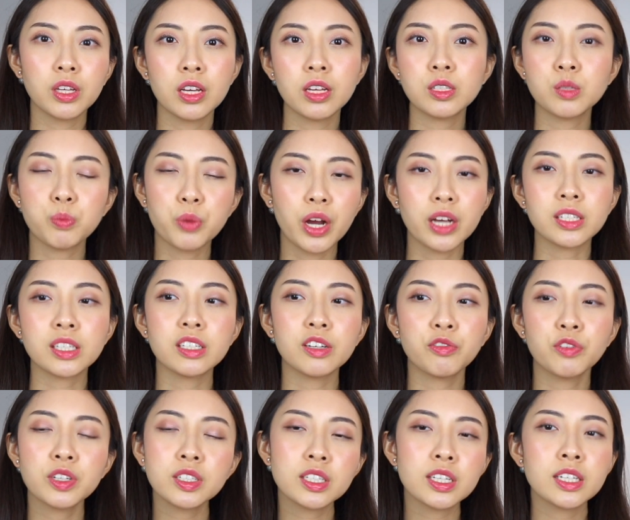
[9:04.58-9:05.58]
these price
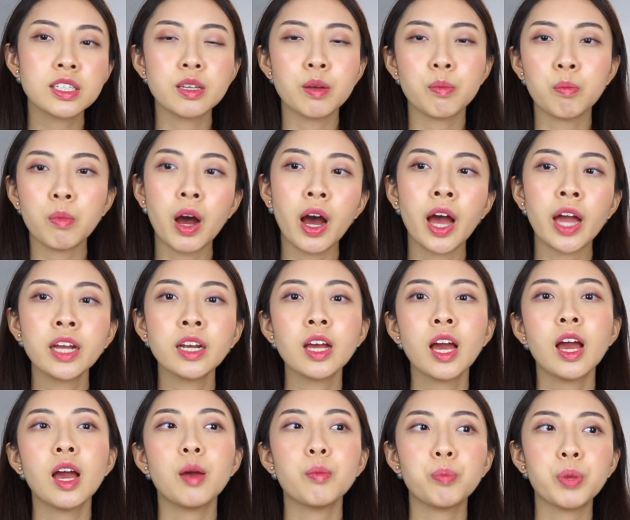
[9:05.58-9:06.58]
differences in mind
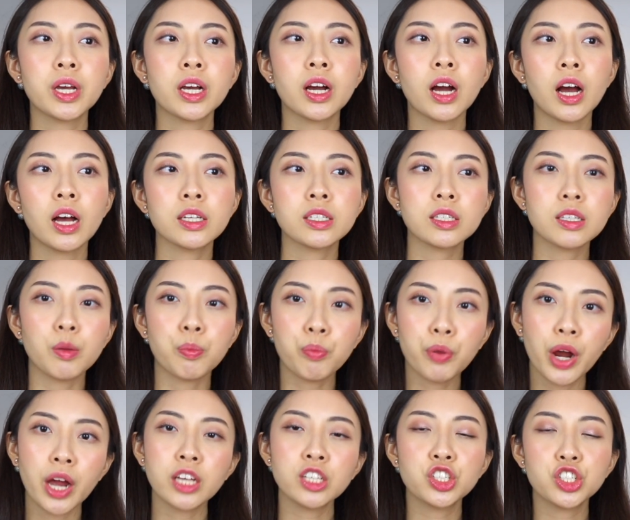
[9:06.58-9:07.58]
because the
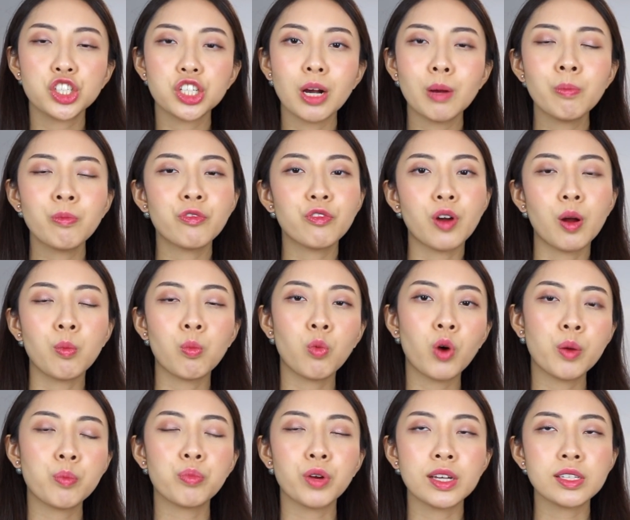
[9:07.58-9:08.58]
price jump from
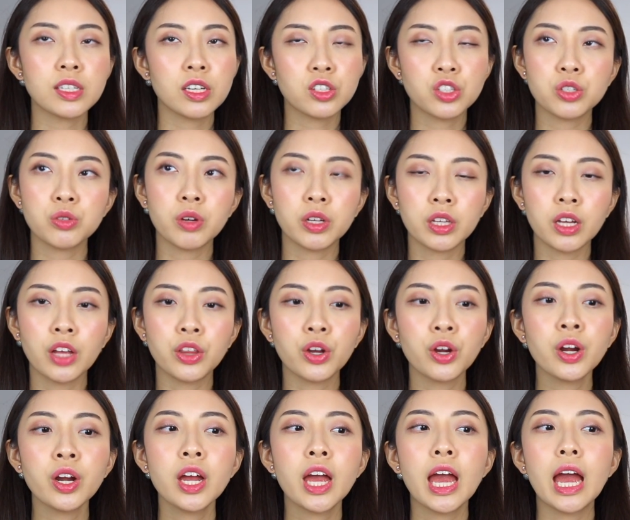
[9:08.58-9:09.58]
one bracelet to
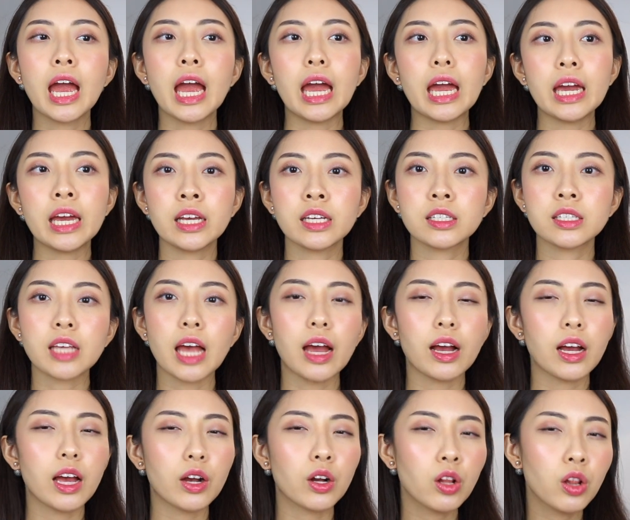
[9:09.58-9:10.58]
another is
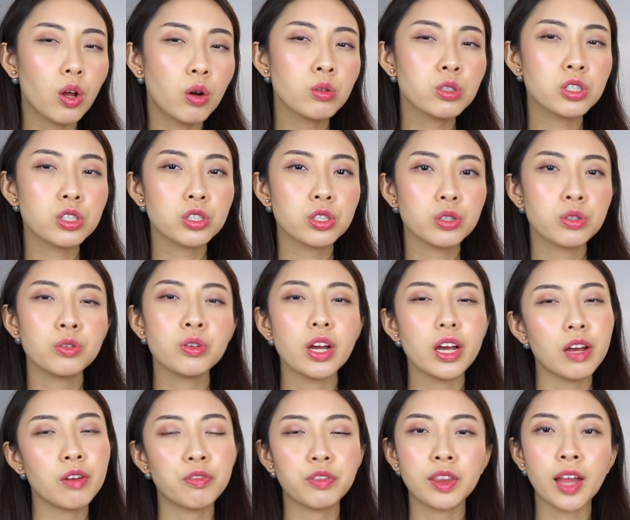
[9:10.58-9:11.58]
close to,
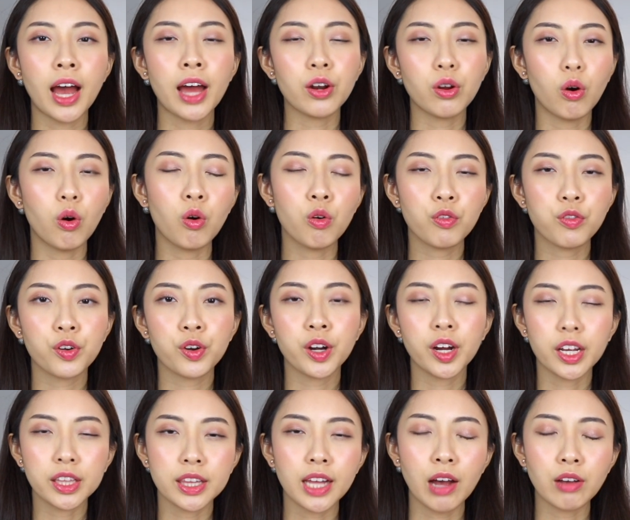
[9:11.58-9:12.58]
if not over
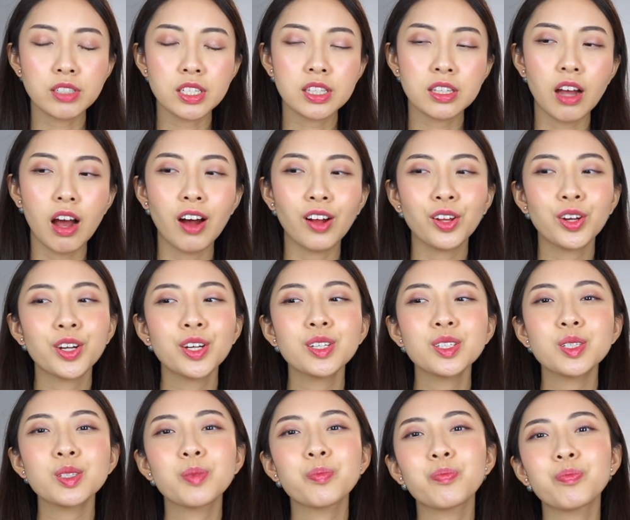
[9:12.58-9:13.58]
a thousand
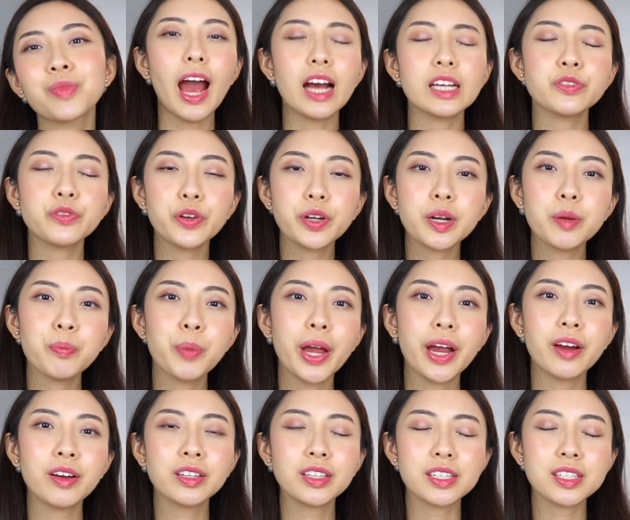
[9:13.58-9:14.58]
dollars. As for
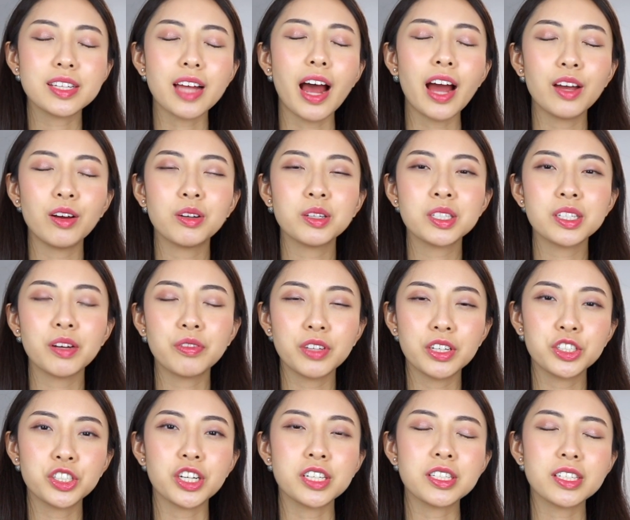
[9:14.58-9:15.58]
comparing the styles of the
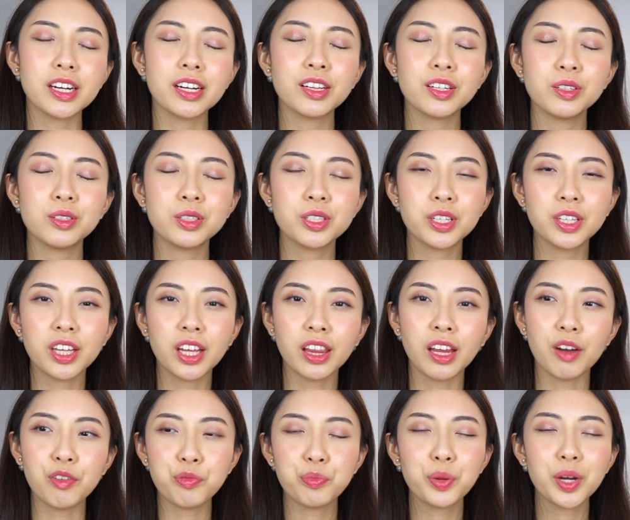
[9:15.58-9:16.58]
Juste Un Clou to the
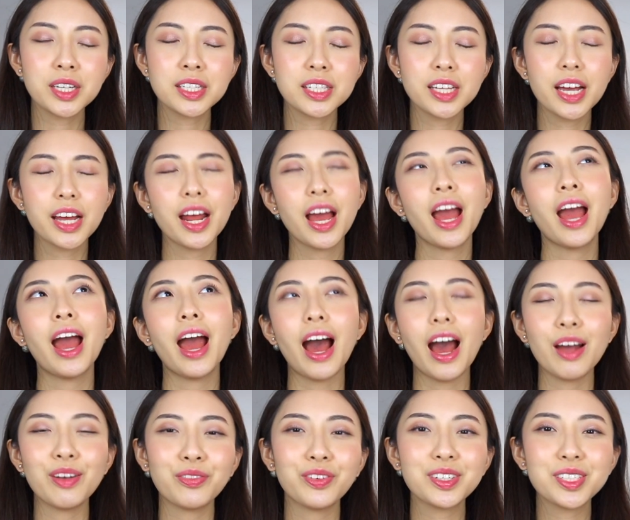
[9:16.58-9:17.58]
Love bracelet,
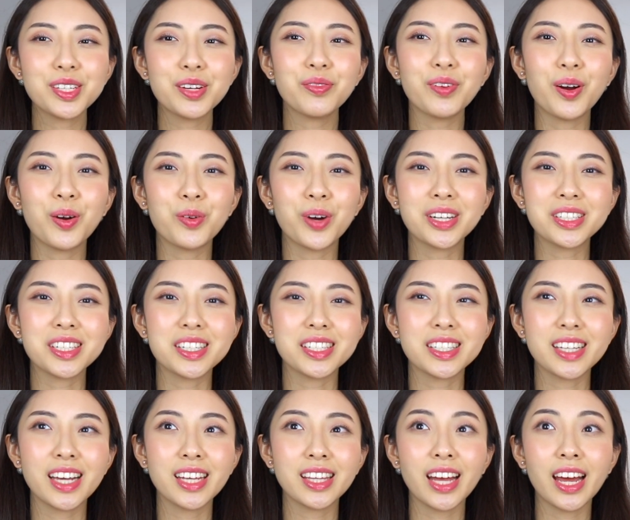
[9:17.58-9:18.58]
I first of all want to
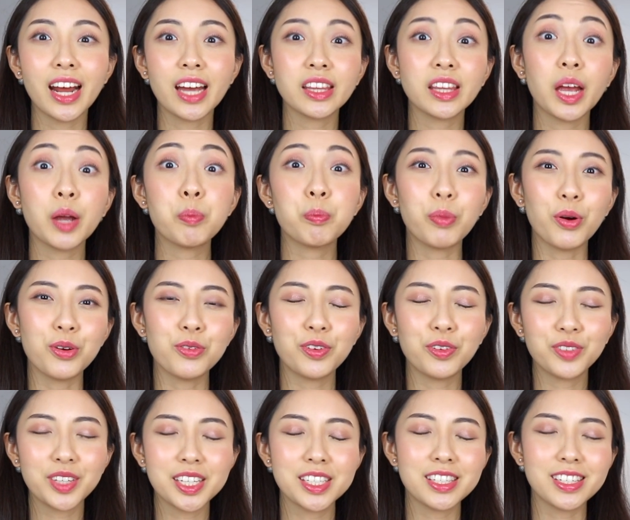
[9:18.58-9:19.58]
say that I think both
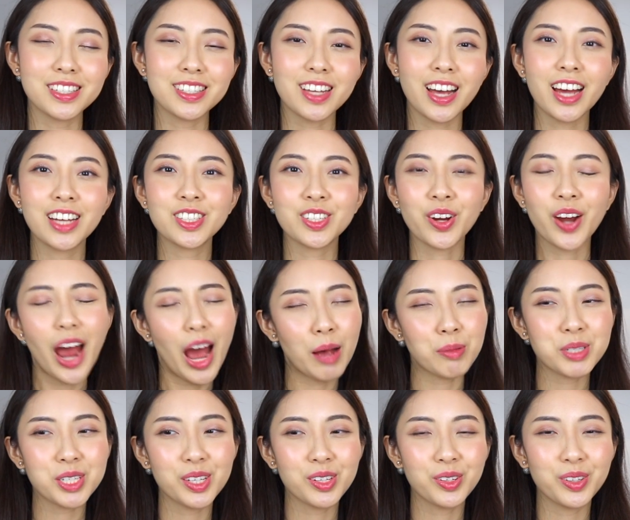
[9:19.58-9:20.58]
of these designs are
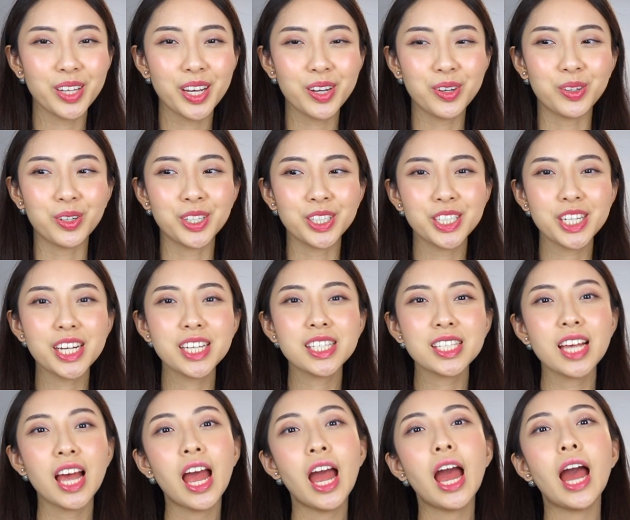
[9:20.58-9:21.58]
absolutely
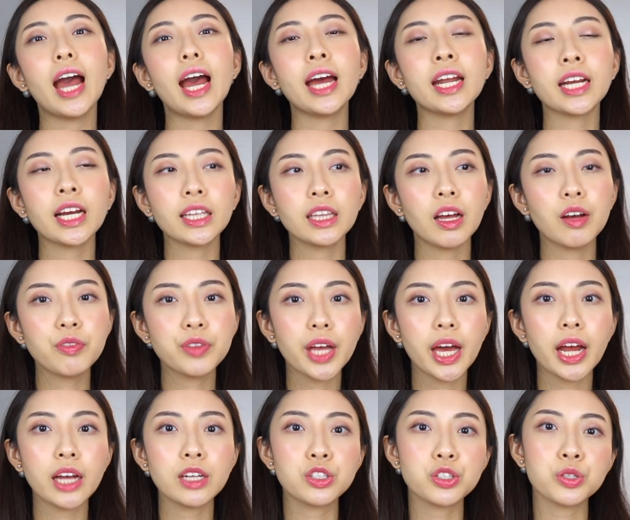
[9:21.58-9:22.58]
gorgeous and I love
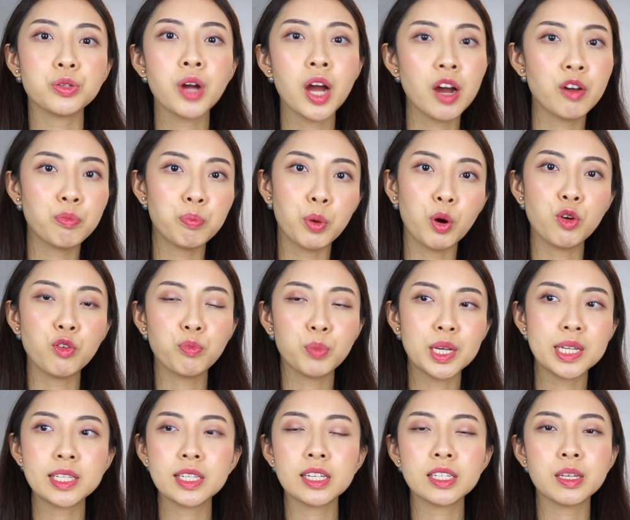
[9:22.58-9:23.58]
that I do have both
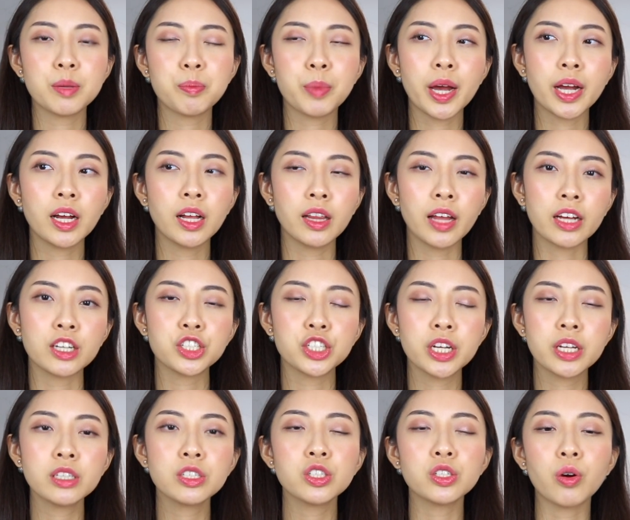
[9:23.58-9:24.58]
pieces in my
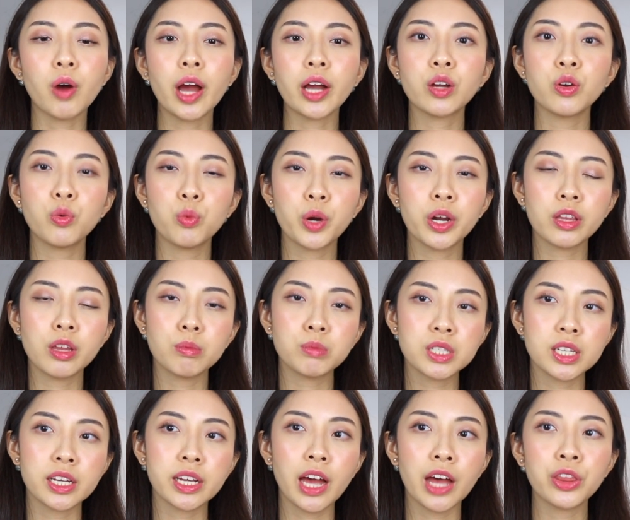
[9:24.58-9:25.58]
collection so I could wear them
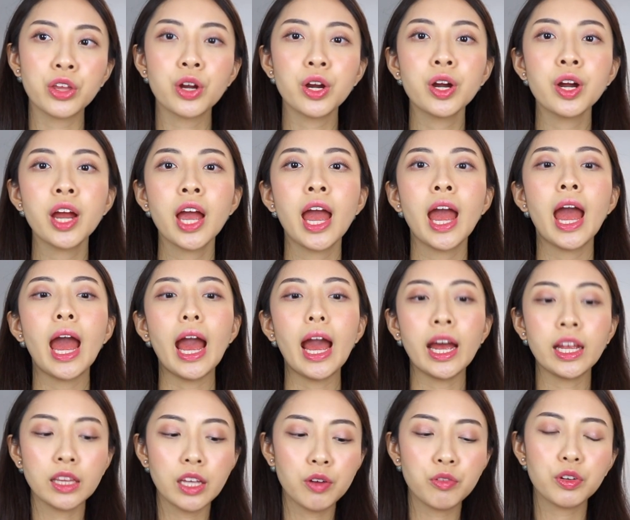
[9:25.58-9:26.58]
together
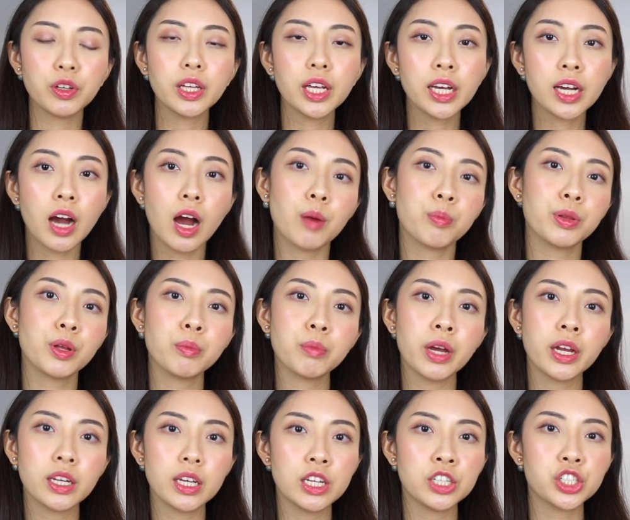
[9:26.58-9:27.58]
and they really
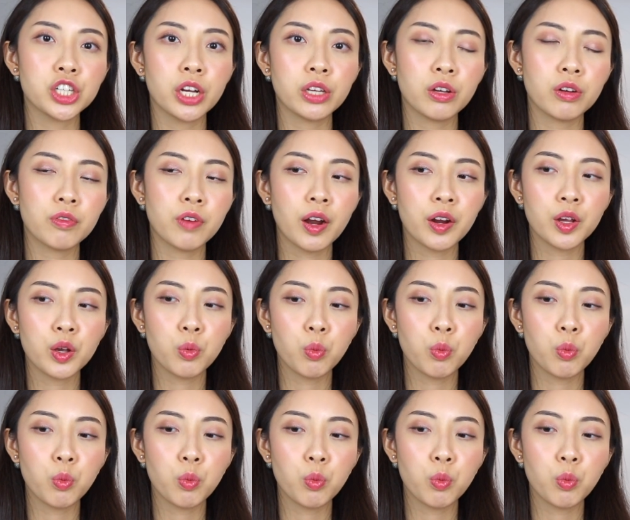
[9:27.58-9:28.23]
complement each other very